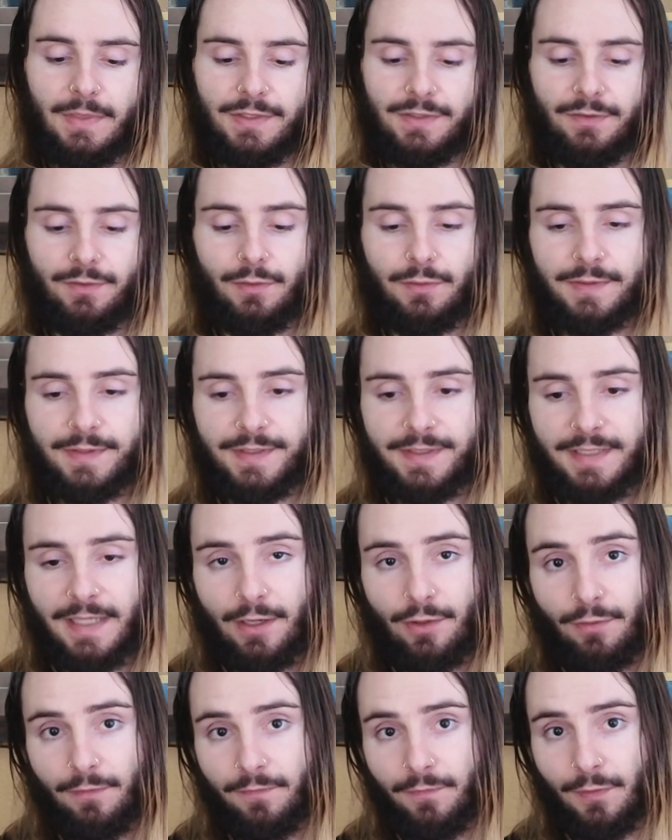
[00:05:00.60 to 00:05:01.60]
So don't
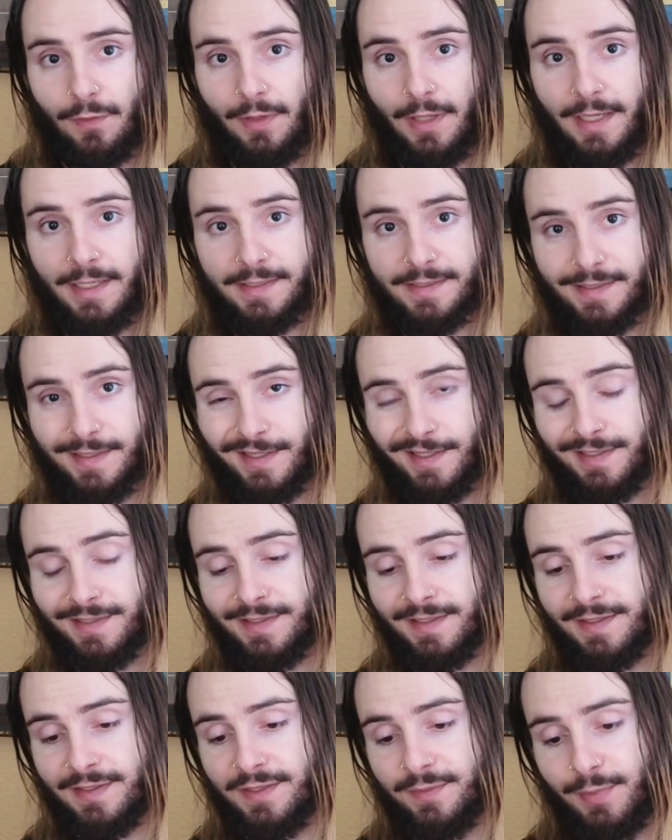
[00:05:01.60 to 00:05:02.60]
settle for less.
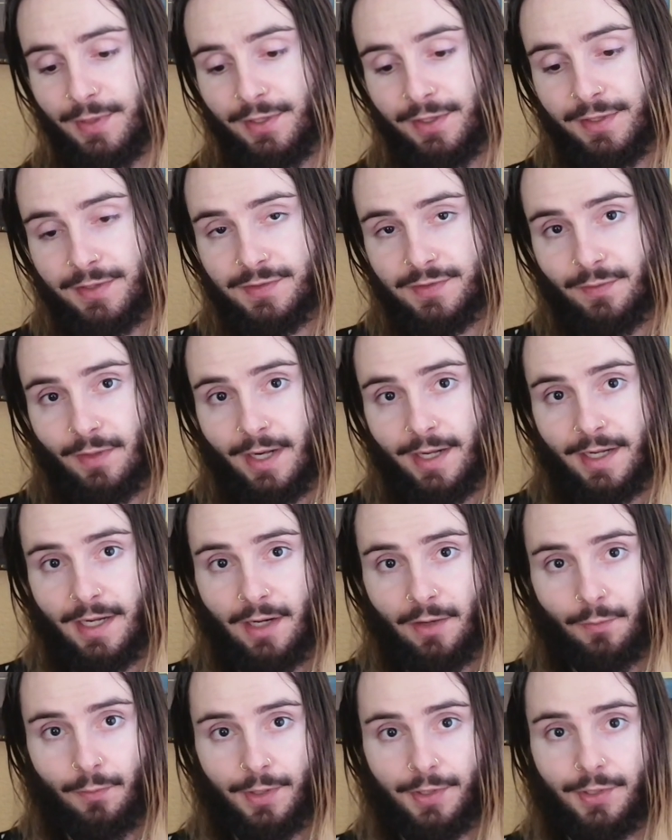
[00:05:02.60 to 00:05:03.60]
This experience right
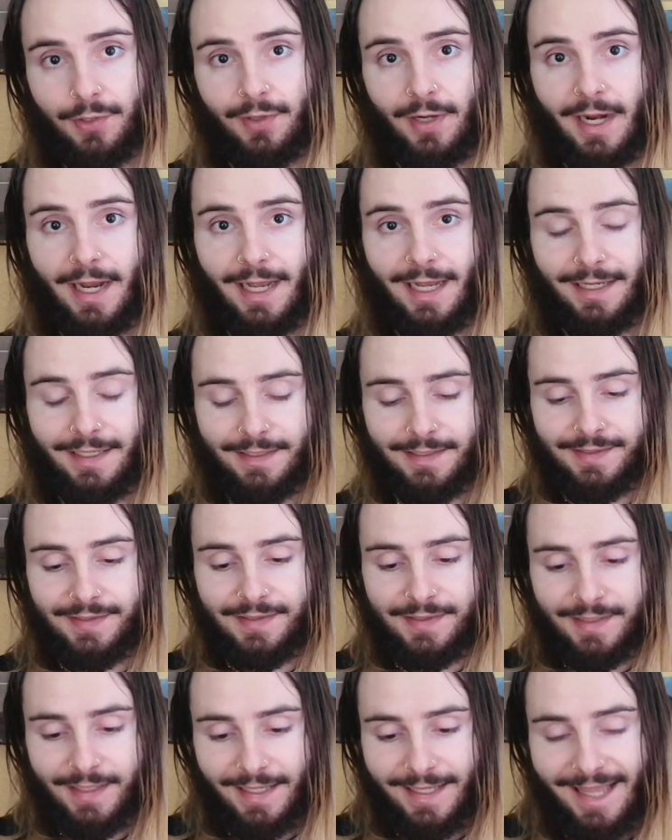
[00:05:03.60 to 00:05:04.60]
now where you're at
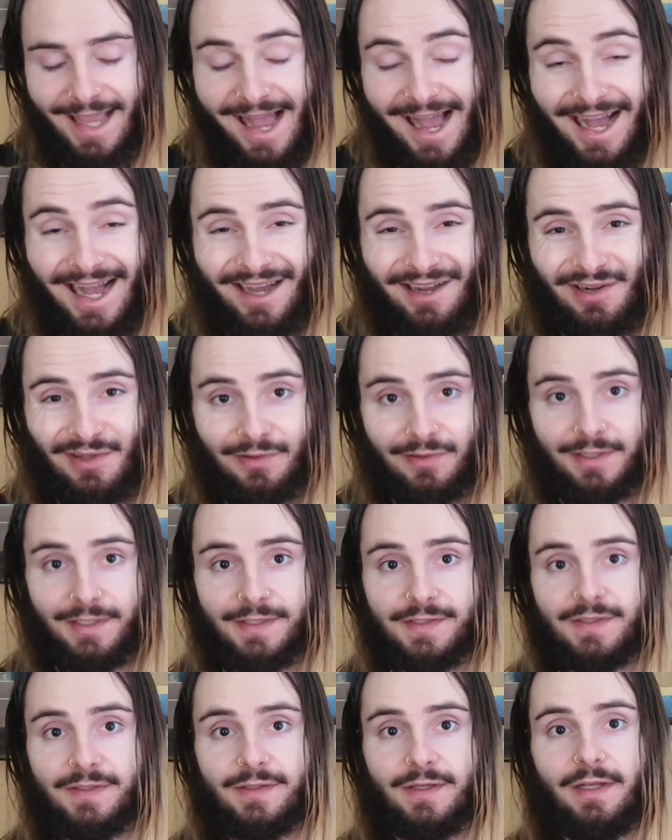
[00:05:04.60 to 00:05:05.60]
is the
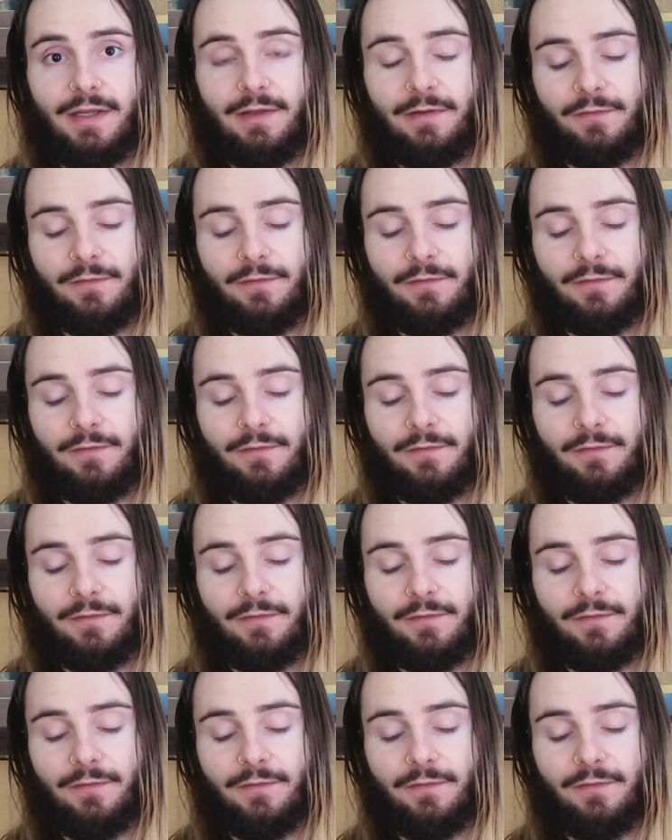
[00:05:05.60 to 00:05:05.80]
catalyst